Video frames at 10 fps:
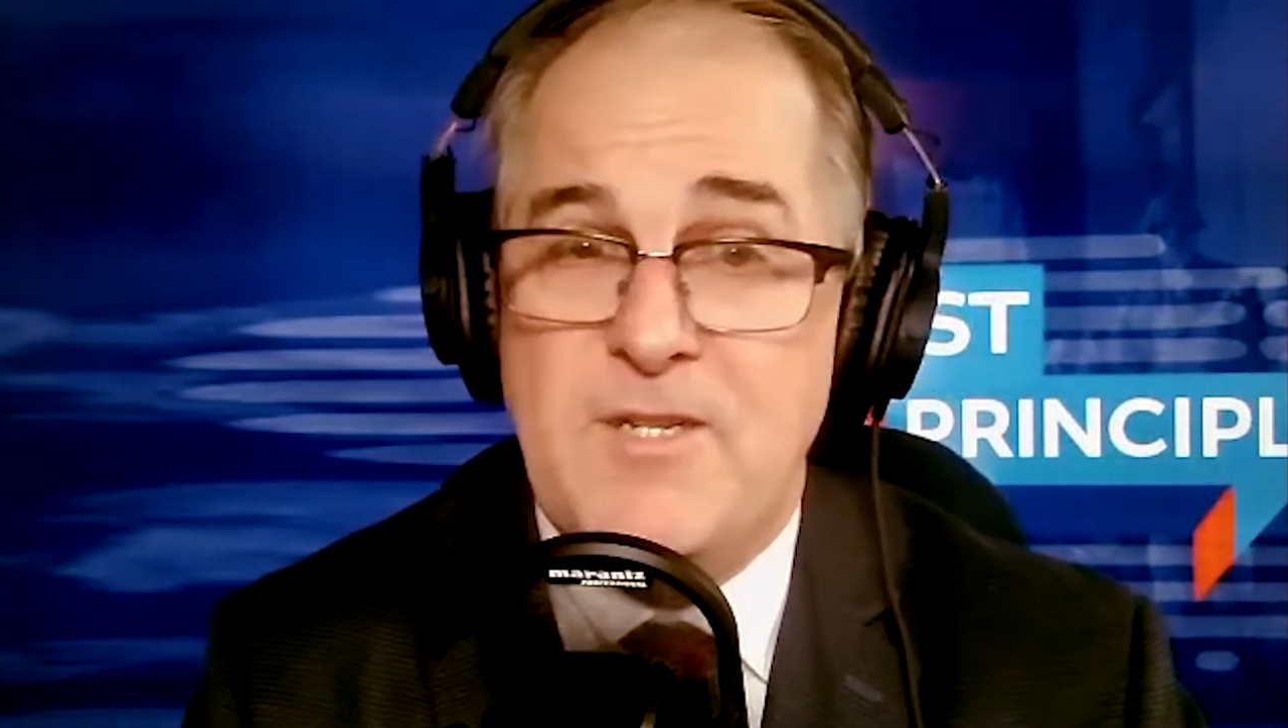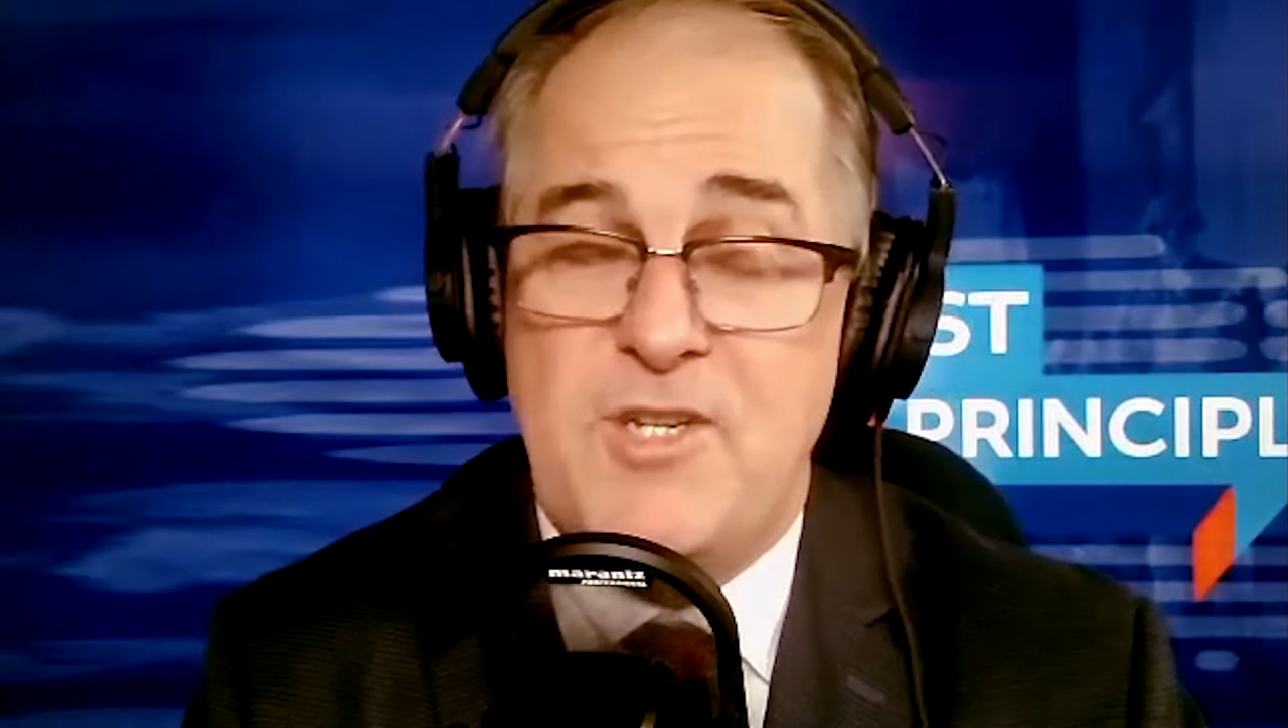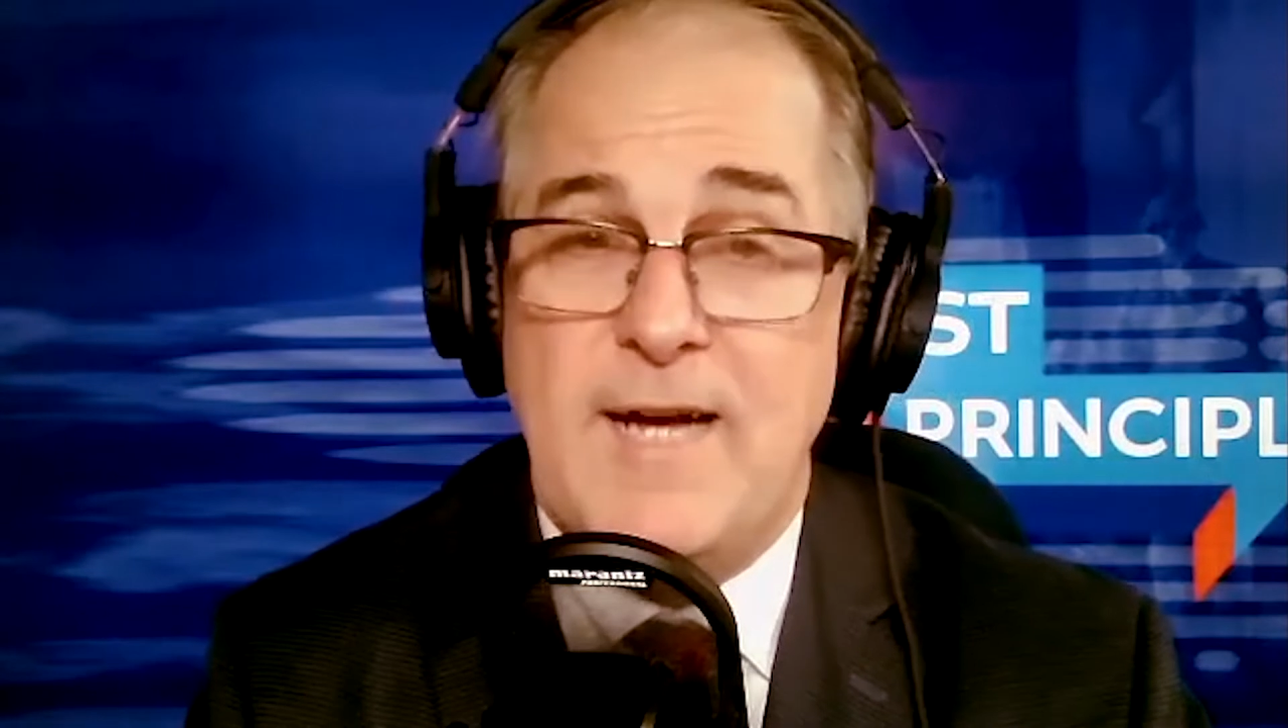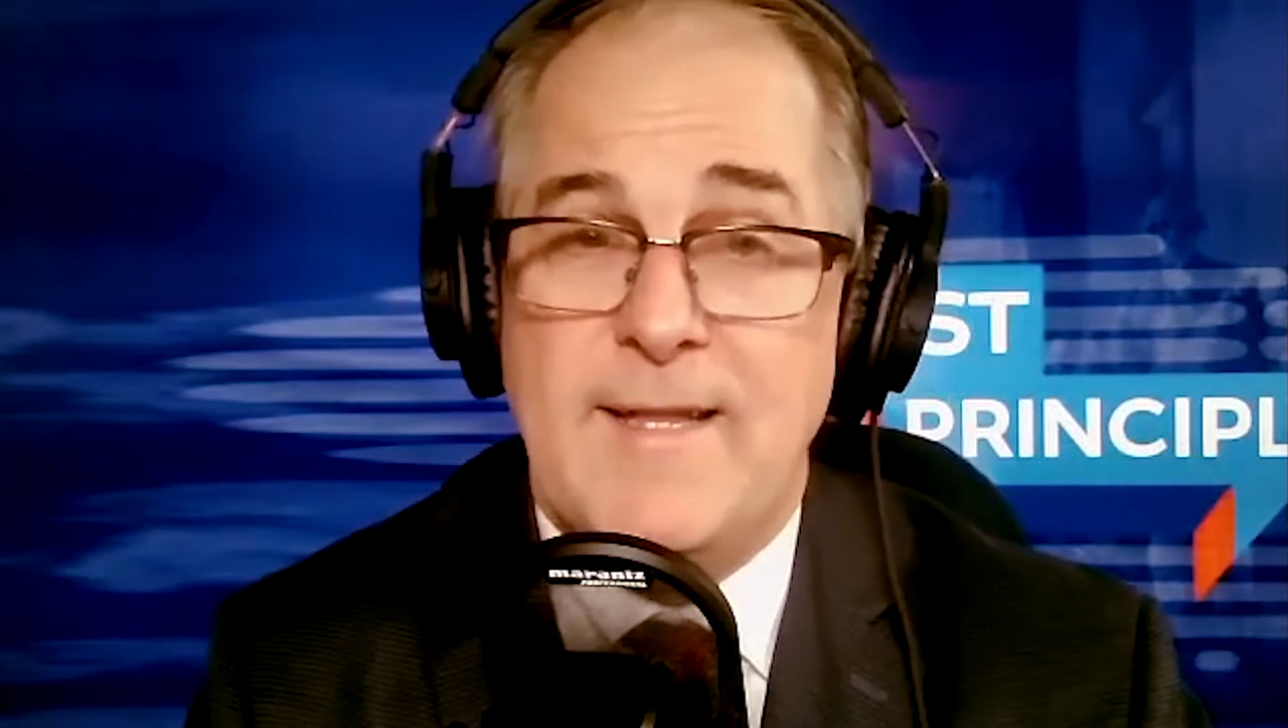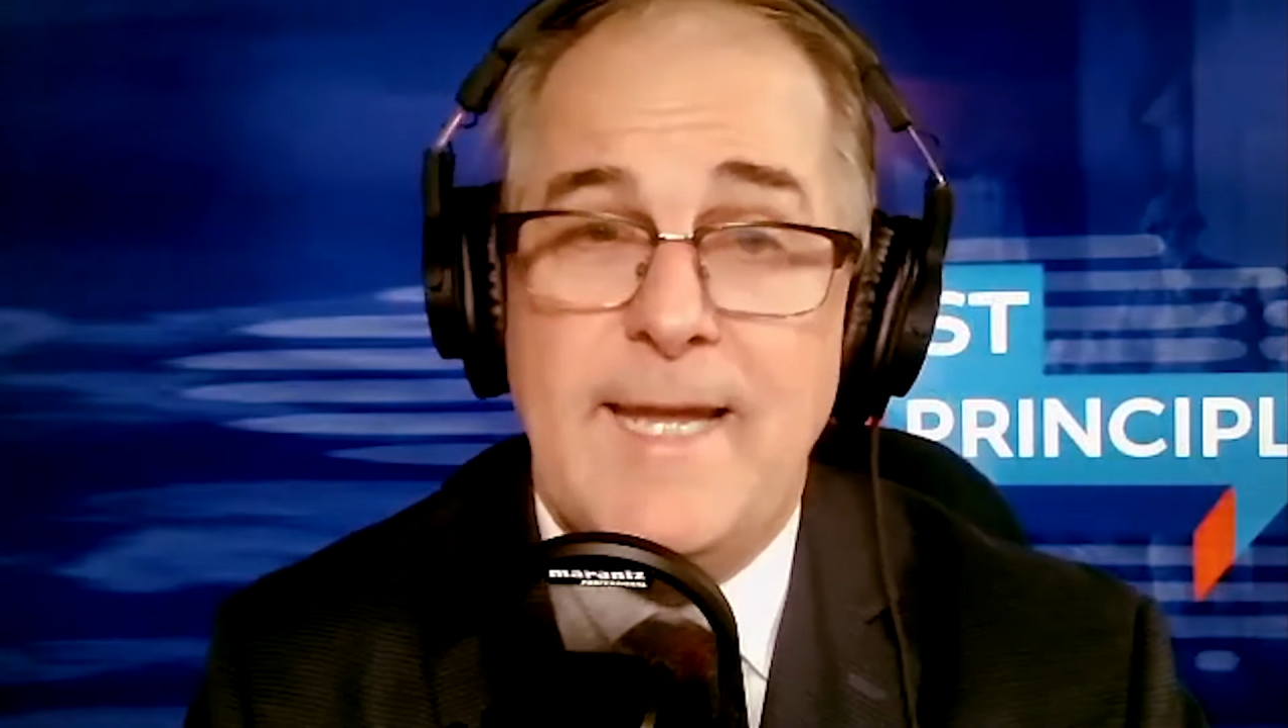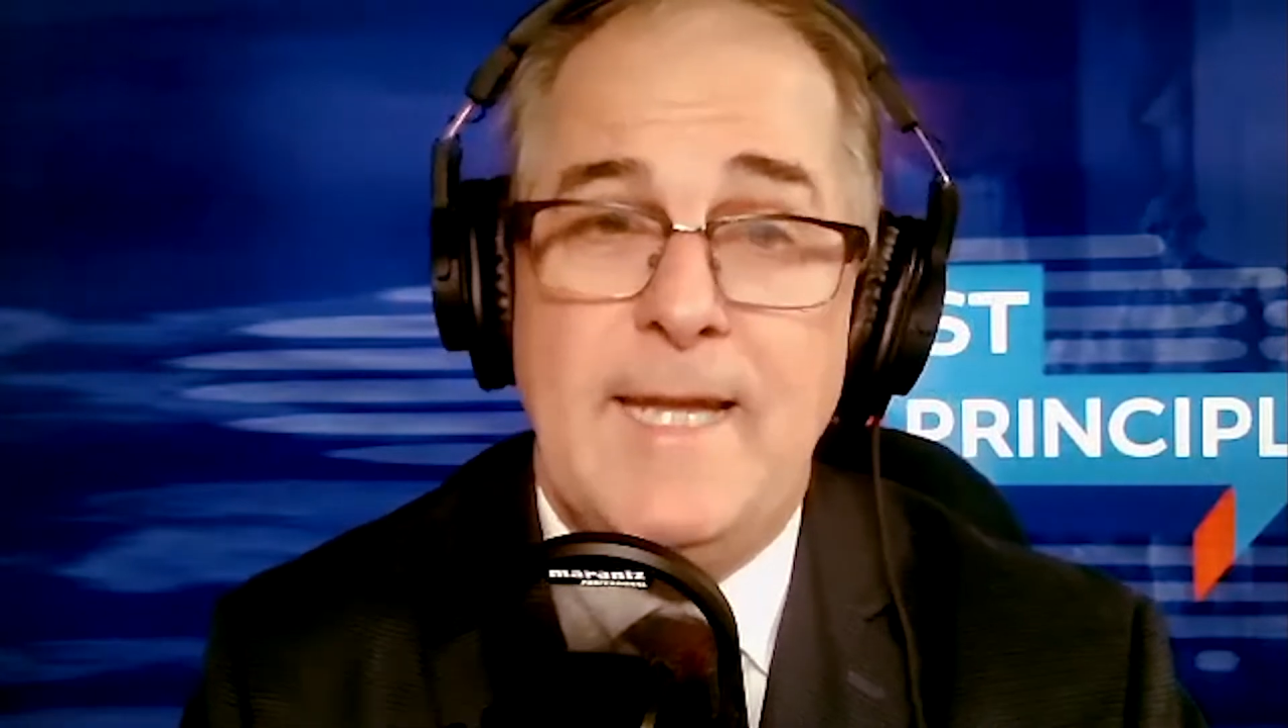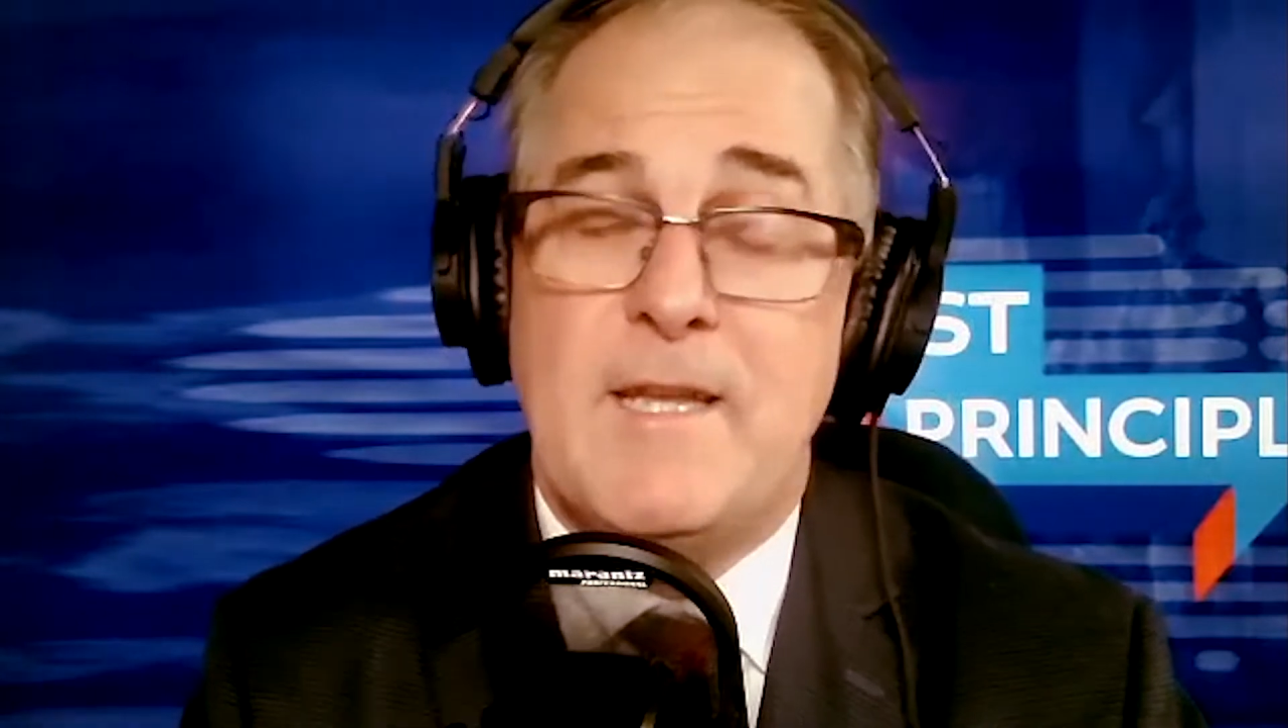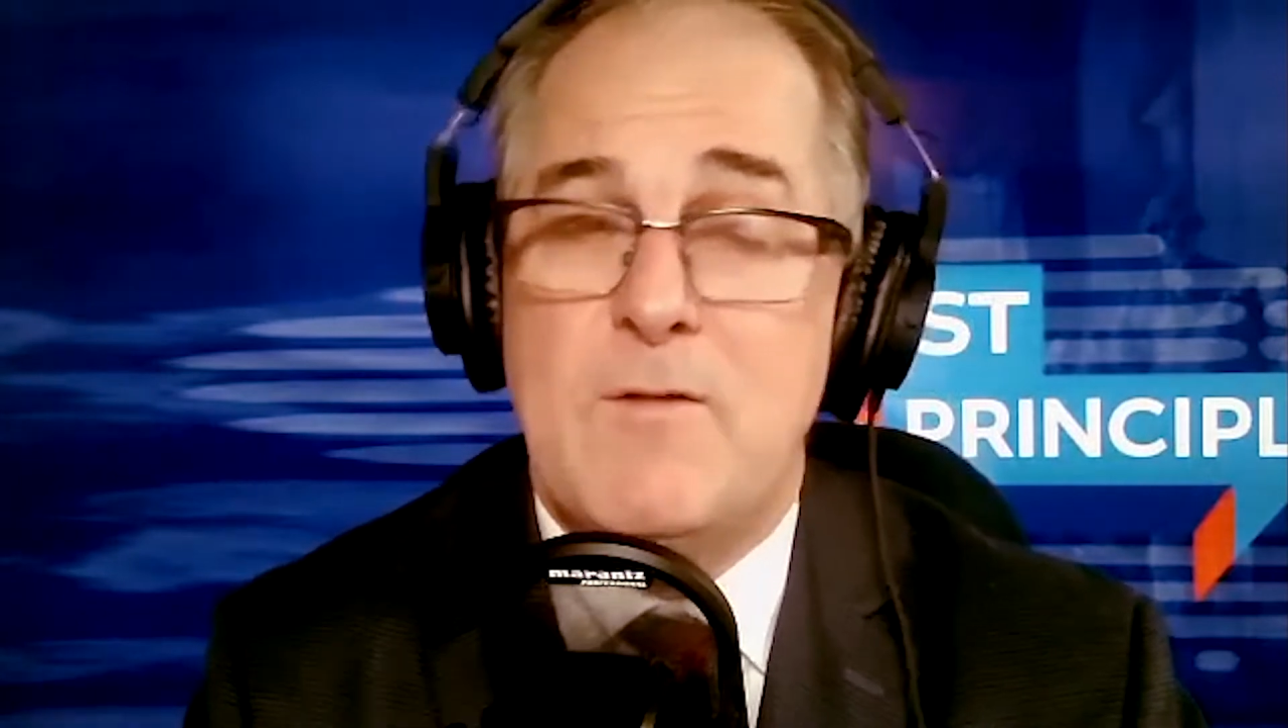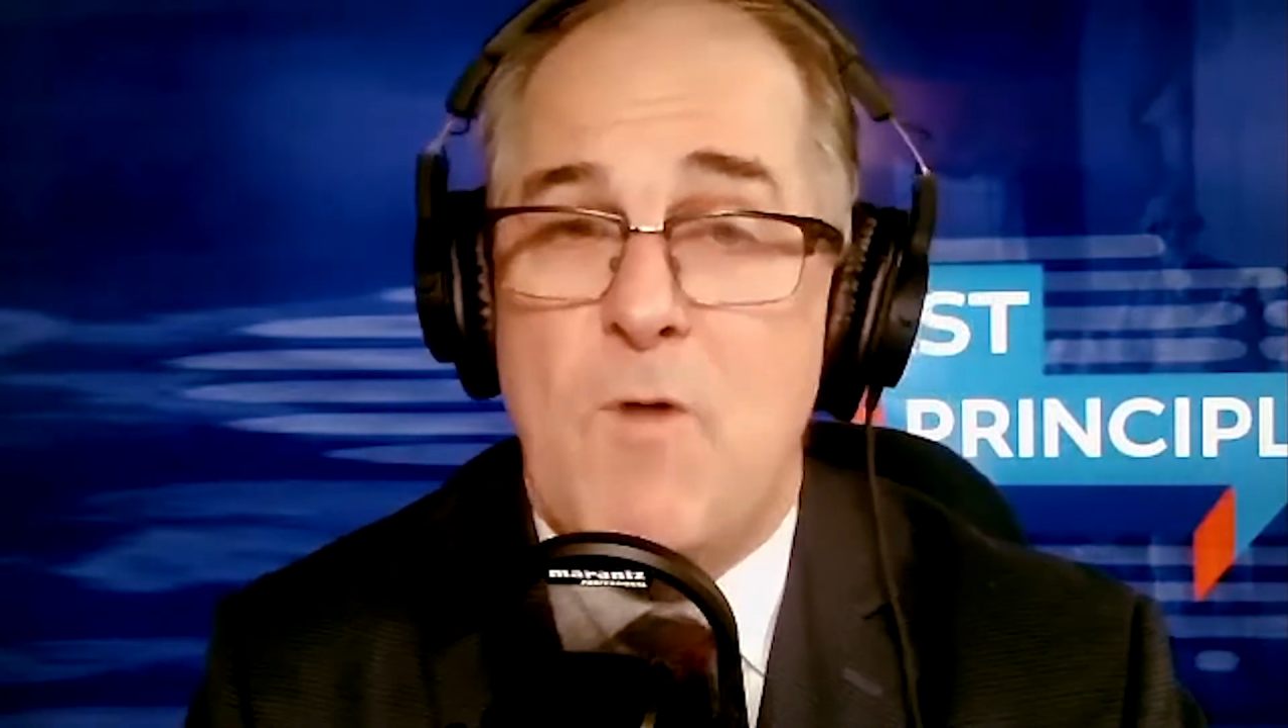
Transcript: shall eat and